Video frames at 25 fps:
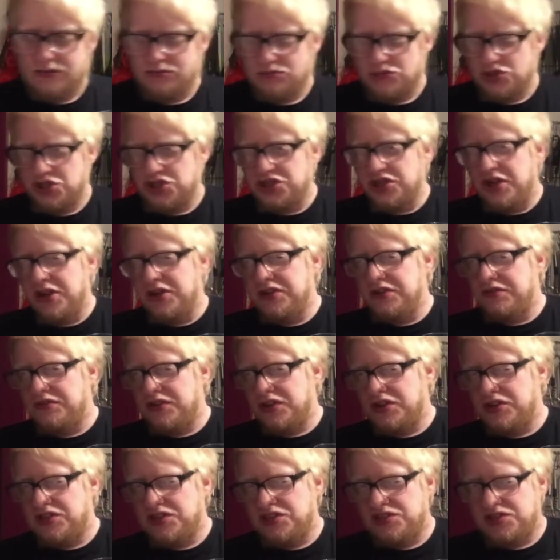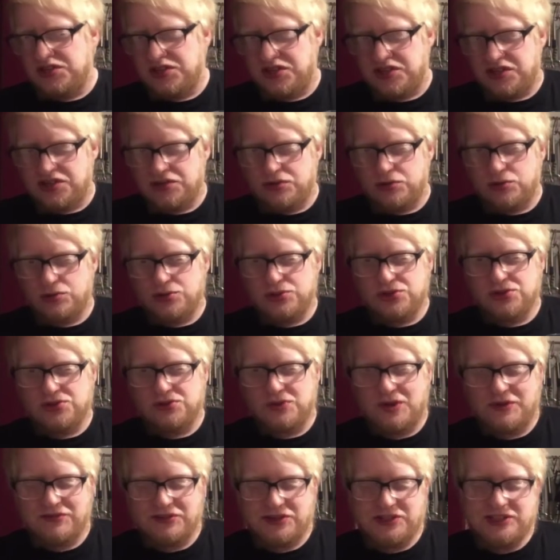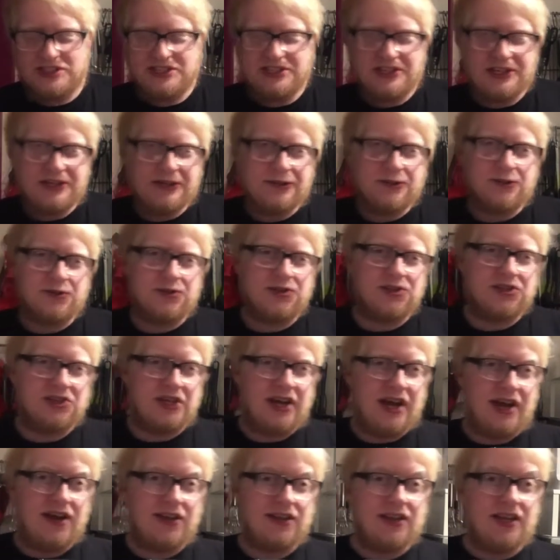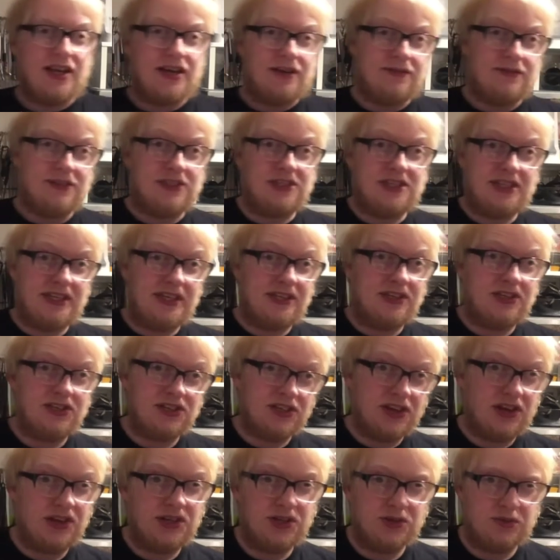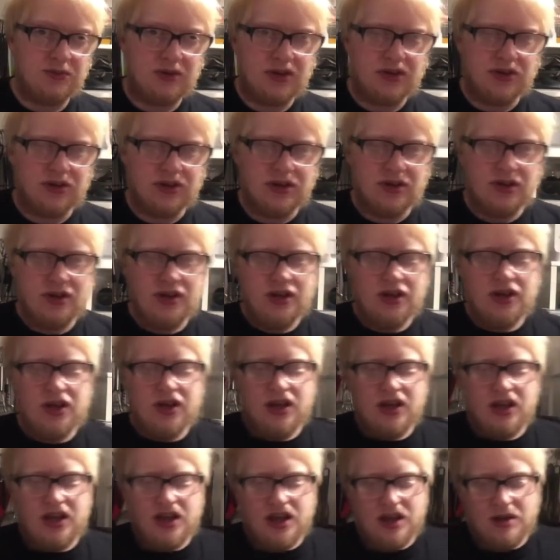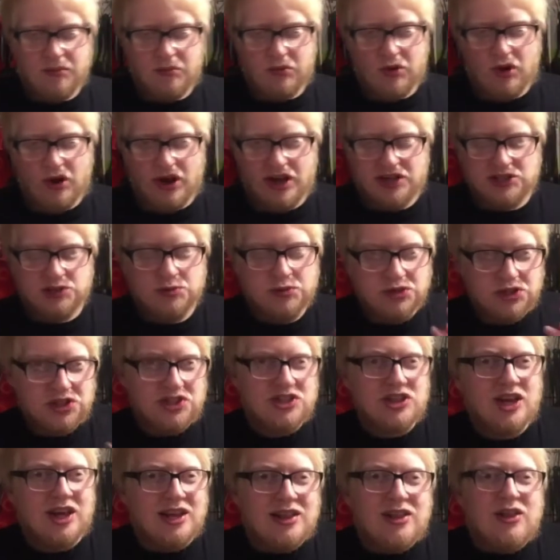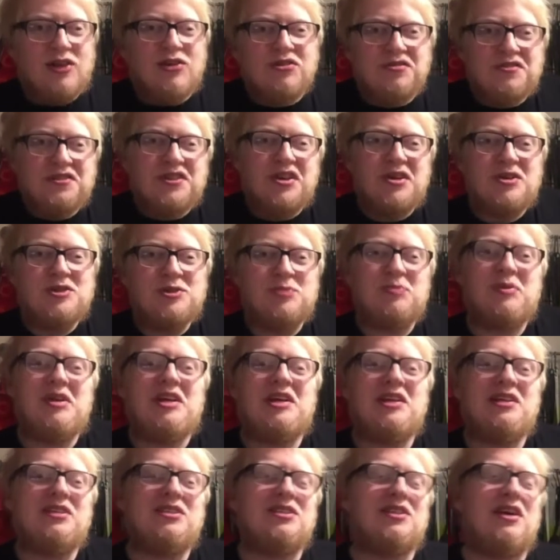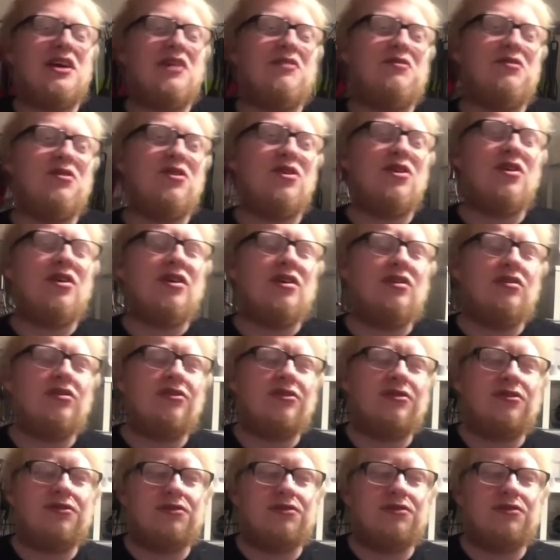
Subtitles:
Schneiderweisse Unseraventinus and the Aventinus Ice Bock, but as much as I love those beers, I thought, oh,